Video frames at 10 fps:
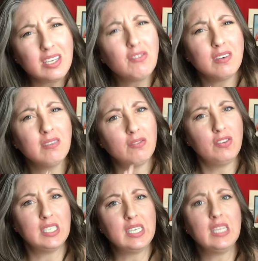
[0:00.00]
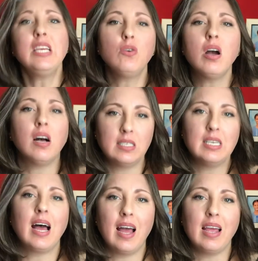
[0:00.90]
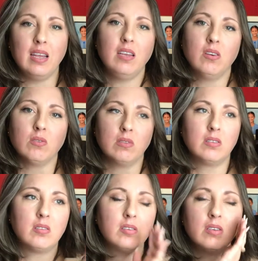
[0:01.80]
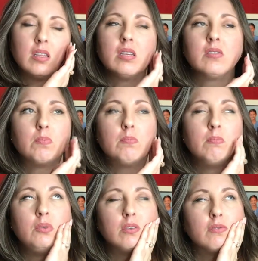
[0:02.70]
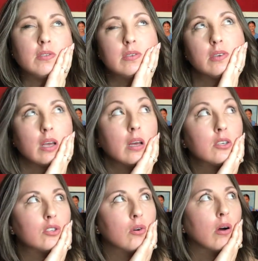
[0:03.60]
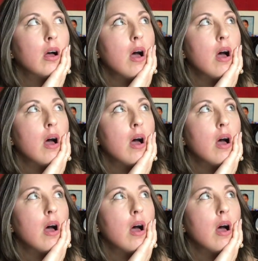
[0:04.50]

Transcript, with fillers: even physically you can't deny you know certain things are beautiful to look at sure